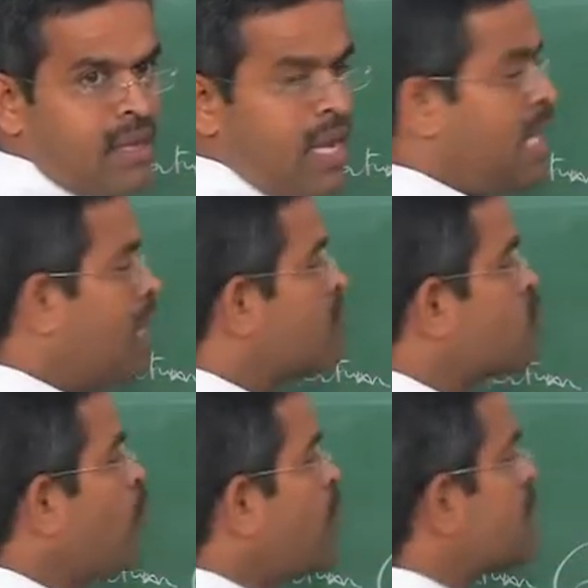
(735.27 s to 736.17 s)
And if the
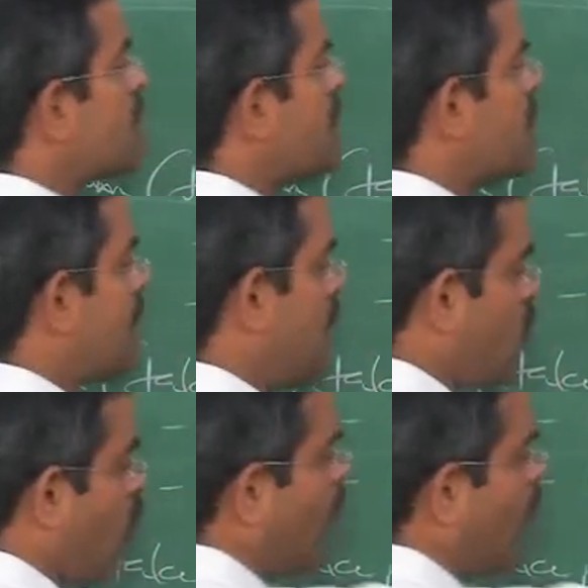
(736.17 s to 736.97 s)
superstructure is tried to